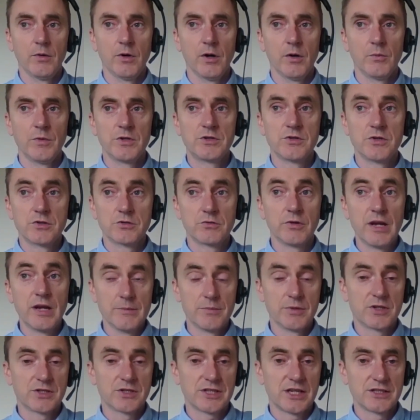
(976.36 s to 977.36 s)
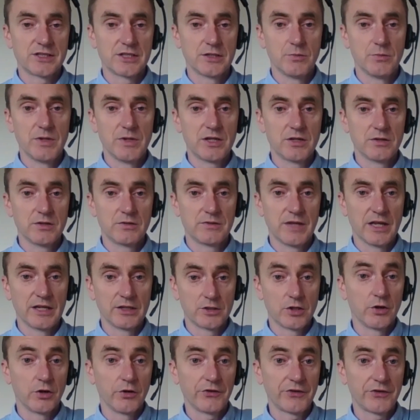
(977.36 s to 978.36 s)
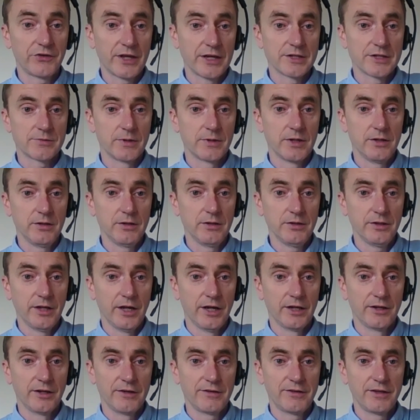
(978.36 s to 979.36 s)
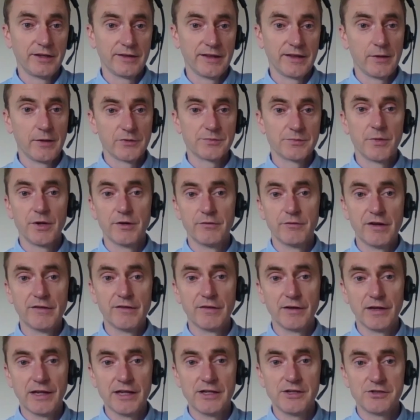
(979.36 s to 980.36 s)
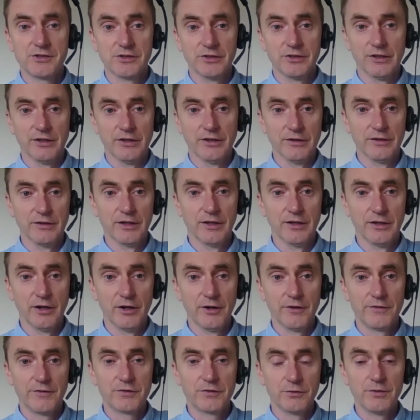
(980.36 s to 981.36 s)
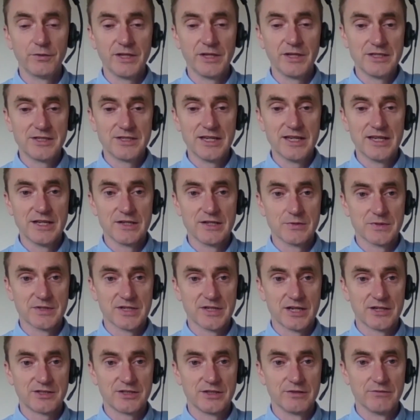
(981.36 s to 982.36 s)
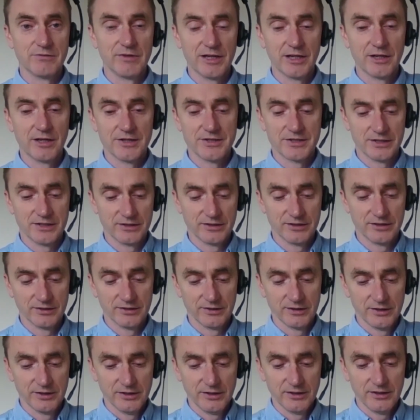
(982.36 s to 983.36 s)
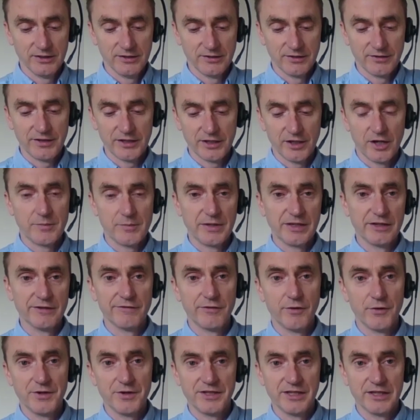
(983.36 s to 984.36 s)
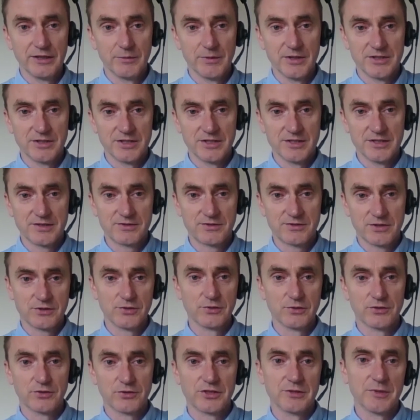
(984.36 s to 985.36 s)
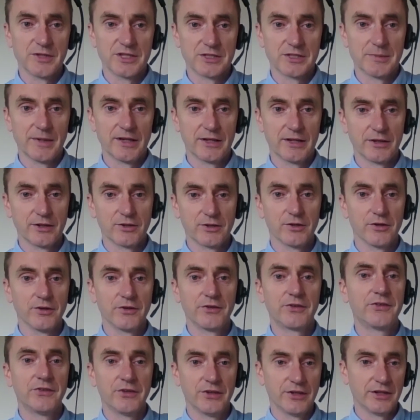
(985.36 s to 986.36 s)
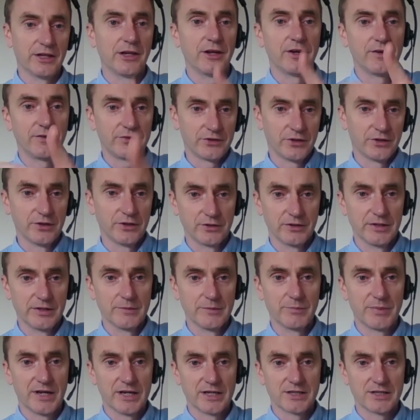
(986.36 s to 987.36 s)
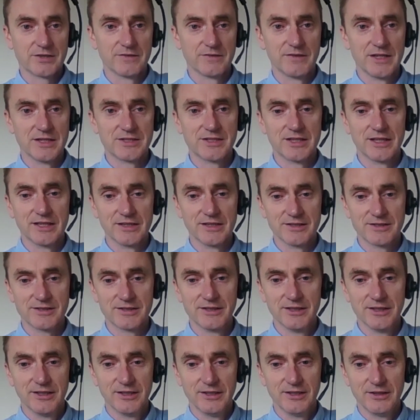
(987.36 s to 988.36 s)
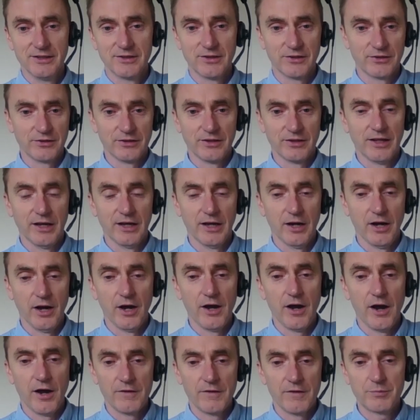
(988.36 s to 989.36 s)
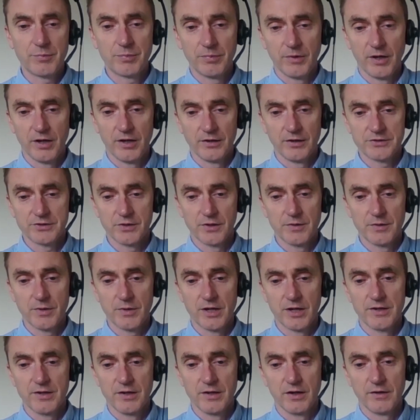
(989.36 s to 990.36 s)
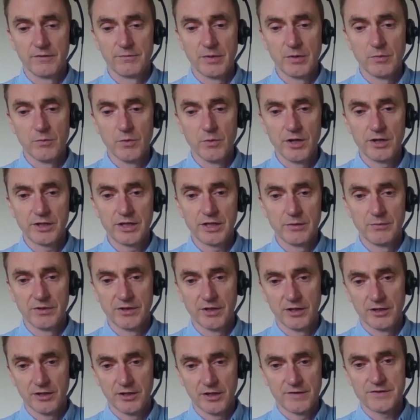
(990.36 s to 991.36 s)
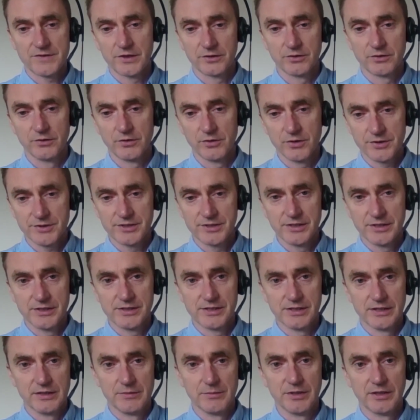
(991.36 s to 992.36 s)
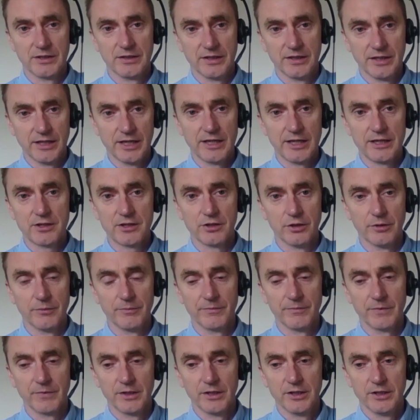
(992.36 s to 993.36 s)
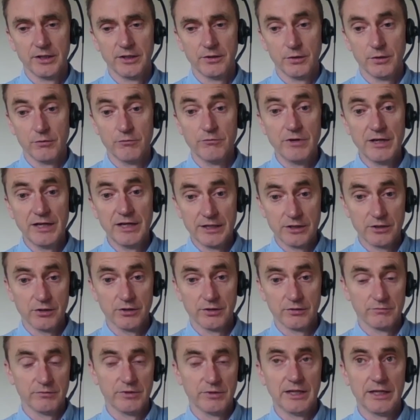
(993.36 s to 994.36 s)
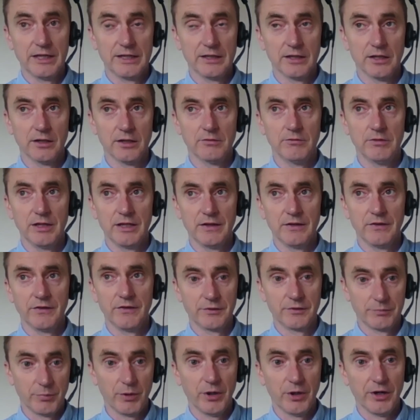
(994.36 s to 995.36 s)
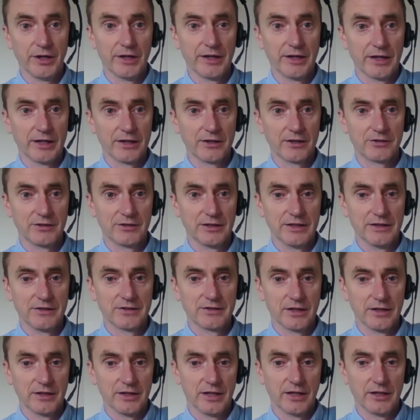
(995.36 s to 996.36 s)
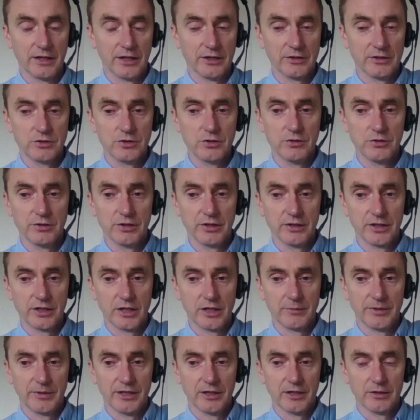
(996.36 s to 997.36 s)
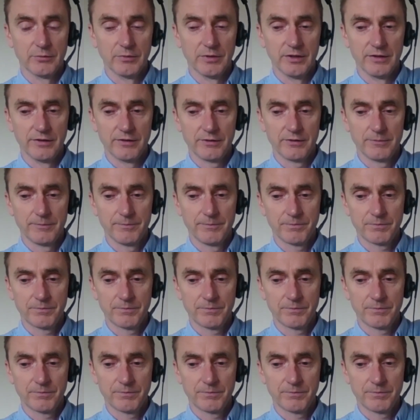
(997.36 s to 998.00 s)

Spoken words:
Which is great, because actually we could then cost that as well. And I think that was my revelation after all these years, was actually realizing that the thing I've been avoiding, which is to talk too much about the costs and the life cycle impacts of these things. Because I've been working with our life cycle costing team in AECOM, who are really good and are really inspired actually and good at coming up with